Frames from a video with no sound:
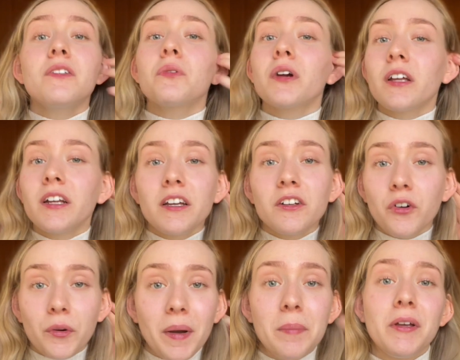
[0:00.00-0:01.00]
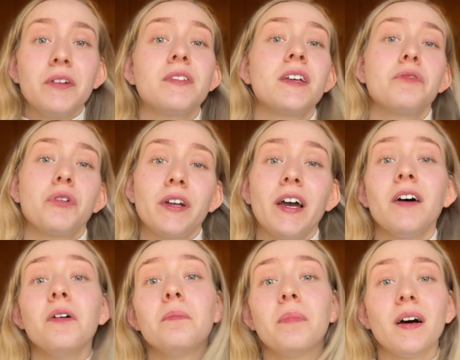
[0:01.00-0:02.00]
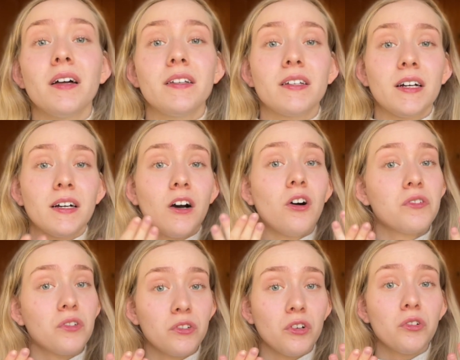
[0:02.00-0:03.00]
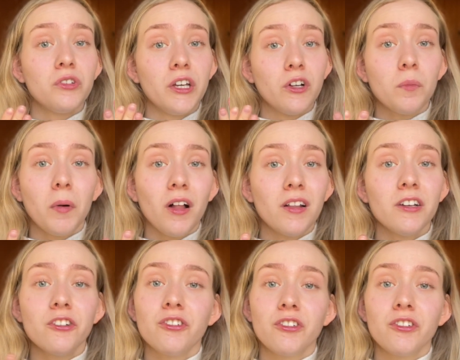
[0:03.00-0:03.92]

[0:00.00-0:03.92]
We're gonna ignore my piercing for now, but also no nail polish.